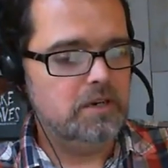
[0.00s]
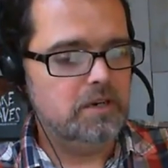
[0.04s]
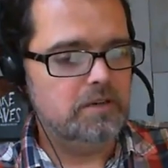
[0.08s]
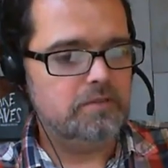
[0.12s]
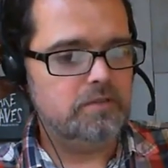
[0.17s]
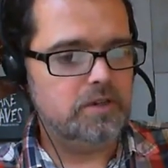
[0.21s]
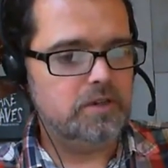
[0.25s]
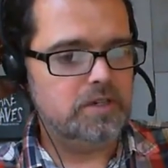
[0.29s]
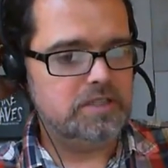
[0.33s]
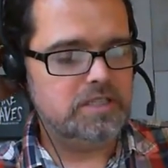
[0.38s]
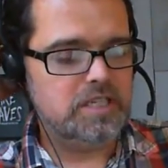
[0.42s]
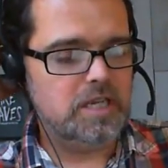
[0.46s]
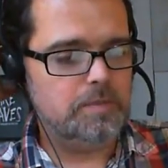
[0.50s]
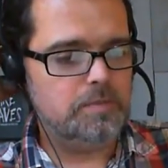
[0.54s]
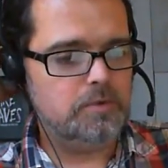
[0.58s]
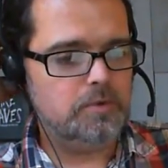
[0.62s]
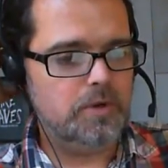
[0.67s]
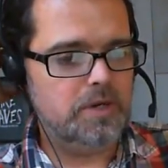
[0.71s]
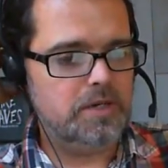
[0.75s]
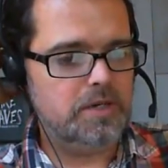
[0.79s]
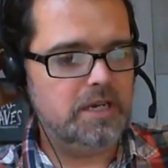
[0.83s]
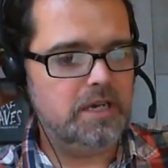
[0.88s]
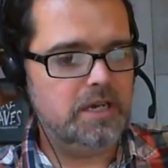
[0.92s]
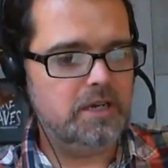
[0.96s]
For example,
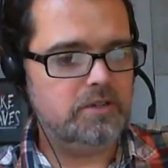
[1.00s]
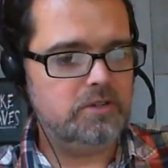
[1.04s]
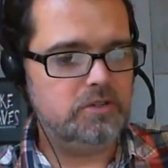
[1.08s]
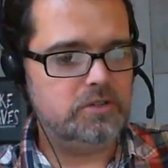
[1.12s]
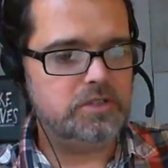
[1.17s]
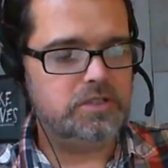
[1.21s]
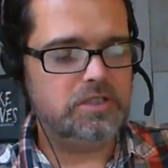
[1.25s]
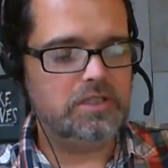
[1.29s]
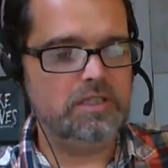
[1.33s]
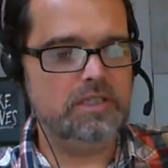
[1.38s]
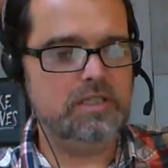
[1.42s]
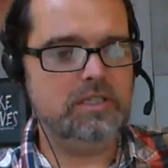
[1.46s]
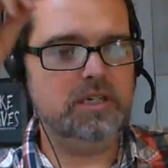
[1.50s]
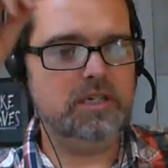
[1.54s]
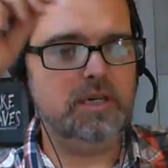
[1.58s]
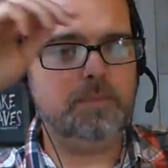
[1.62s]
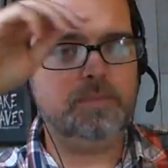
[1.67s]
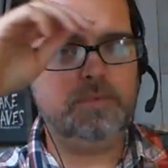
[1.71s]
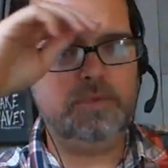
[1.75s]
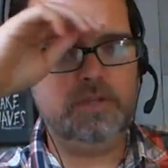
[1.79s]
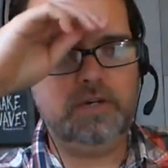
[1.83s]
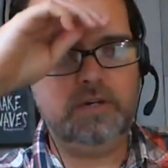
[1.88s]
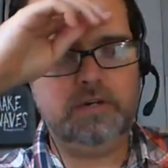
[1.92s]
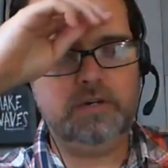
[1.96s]
right now you'll see up
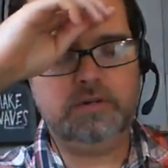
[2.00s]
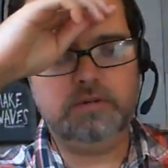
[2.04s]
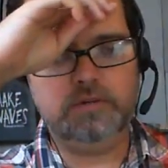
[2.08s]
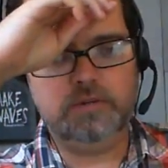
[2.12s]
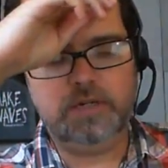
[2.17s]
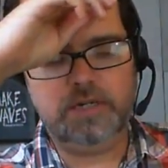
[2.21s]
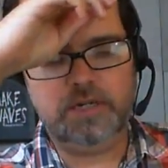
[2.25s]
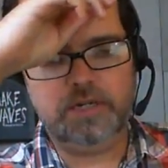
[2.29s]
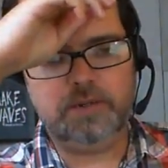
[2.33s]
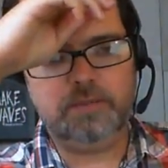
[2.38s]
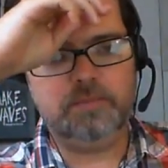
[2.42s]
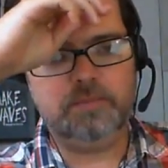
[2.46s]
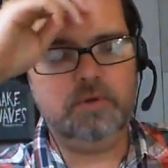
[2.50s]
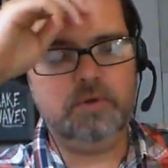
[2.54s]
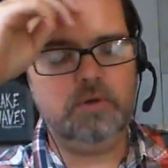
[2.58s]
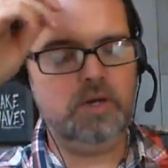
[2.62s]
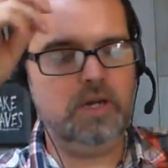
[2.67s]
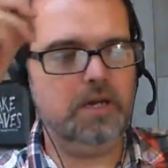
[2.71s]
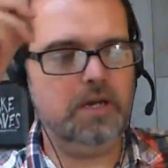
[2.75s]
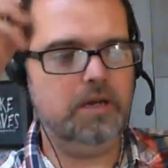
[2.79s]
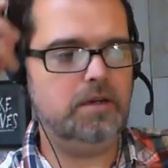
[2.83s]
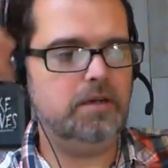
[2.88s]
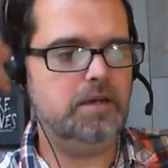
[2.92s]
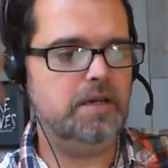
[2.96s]
there
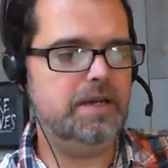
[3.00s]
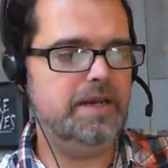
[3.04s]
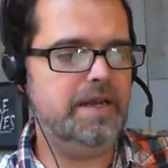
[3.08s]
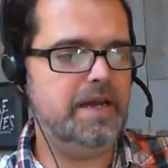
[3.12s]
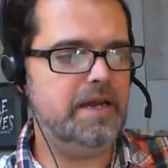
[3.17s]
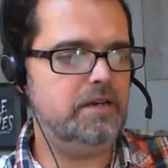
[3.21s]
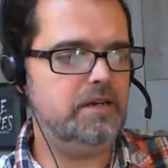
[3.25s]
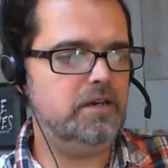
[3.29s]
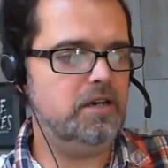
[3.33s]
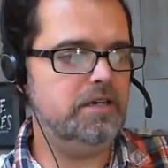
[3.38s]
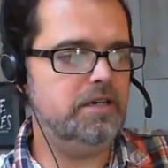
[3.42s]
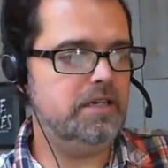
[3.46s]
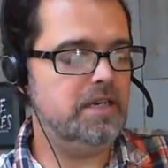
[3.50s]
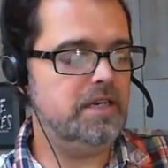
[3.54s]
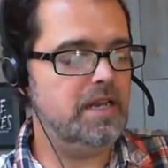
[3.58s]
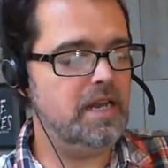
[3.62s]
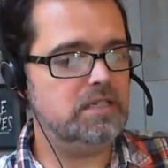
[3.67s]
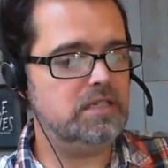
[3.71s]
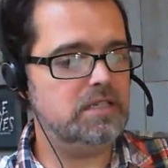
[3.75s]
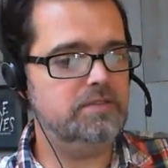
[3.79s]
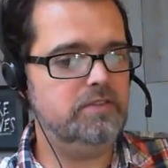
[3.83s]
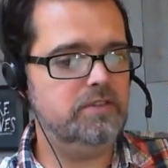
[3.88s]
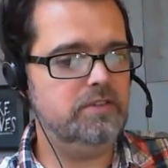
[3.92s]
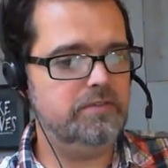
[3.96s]
an add-on in
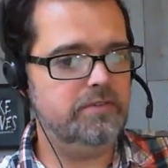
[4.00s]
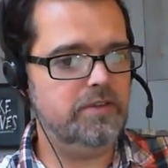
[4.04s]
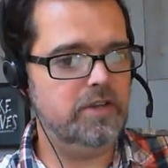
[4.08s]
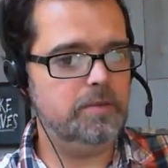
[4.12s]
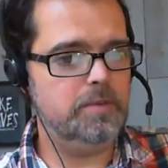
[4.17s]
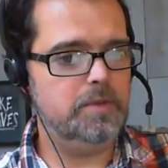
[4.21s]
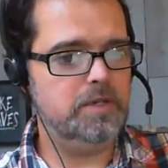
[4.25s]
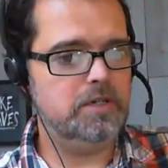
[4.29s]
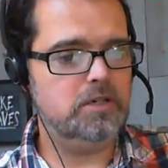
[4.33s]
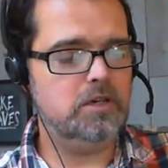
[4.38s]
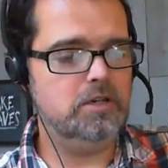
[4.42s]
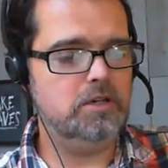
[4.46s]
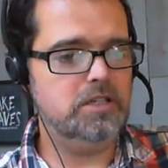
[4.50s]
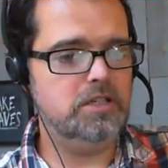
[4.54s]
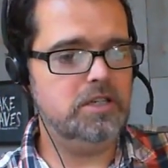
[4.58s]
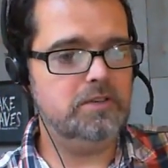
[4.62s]
active development called